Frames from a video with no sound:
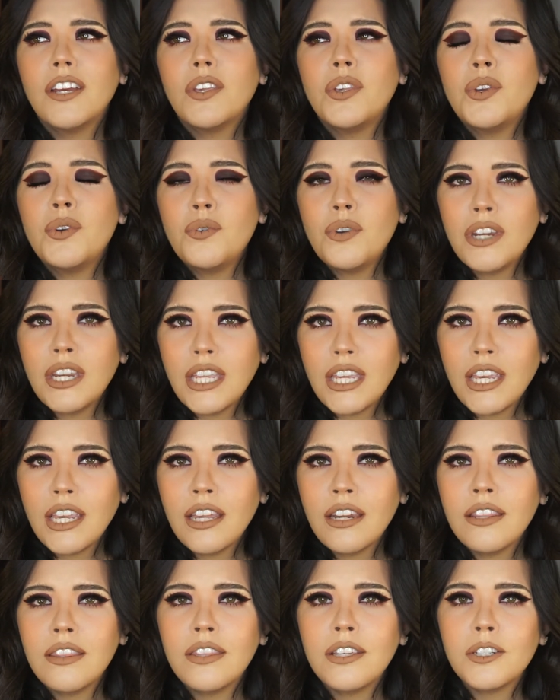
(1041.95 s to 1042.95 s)
You
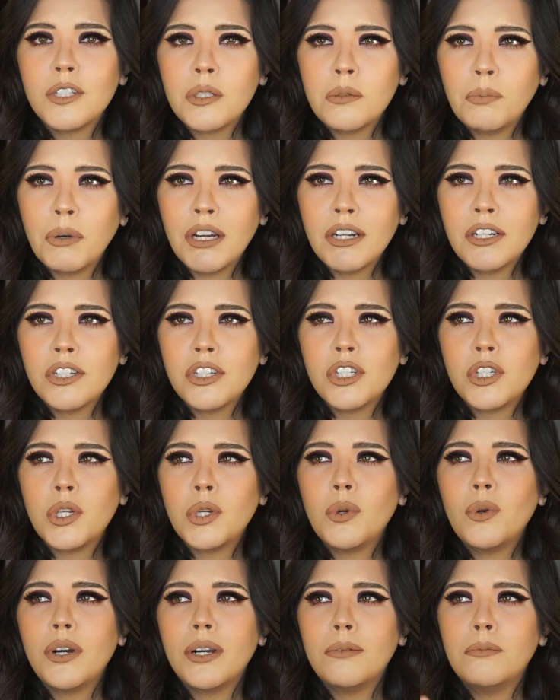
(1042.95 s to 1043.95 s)
need the sponge
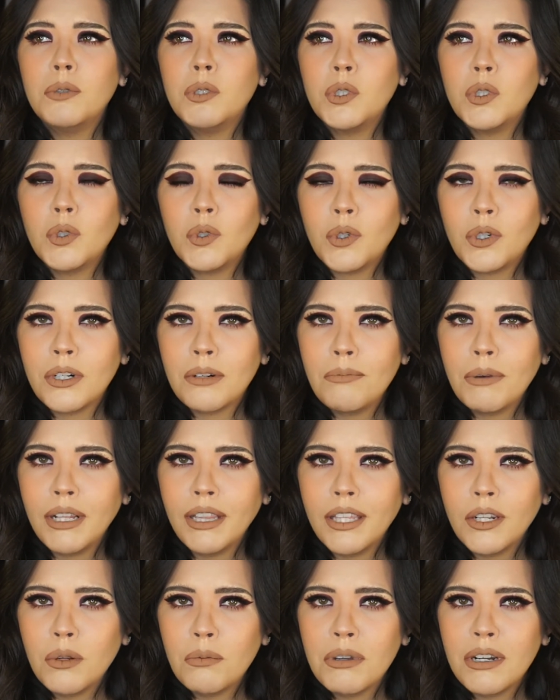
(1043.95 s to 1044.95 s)
to absorb a
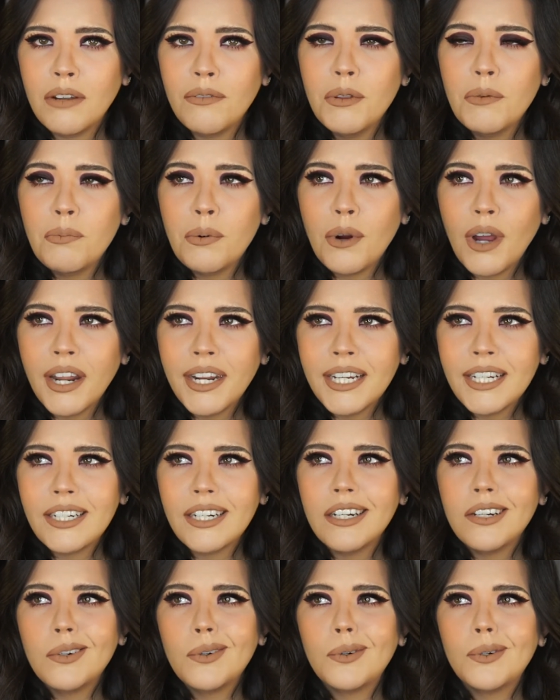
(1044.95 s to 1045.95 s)
little bit of the product
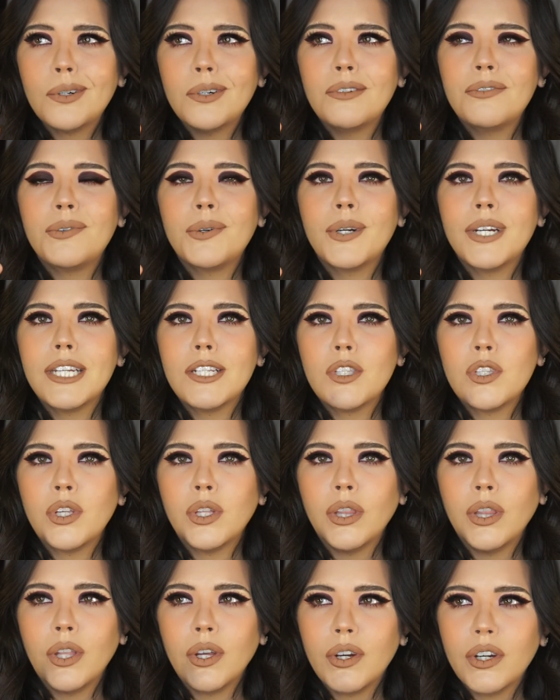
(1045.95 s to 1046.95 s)
in order for it to
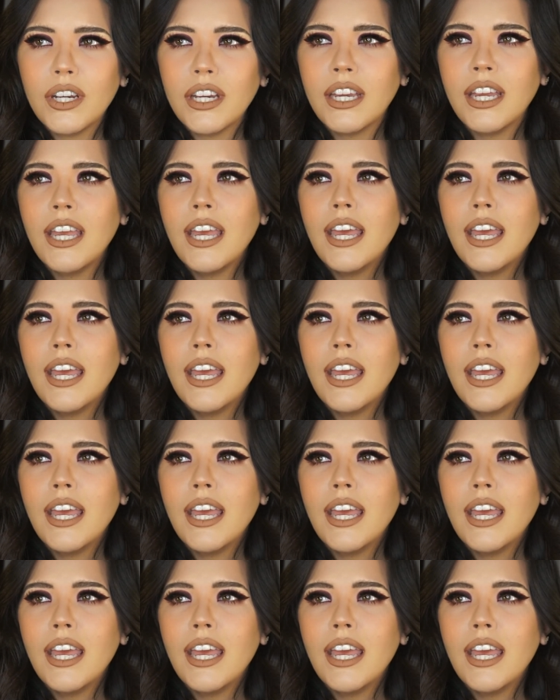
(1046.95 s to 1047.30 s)
look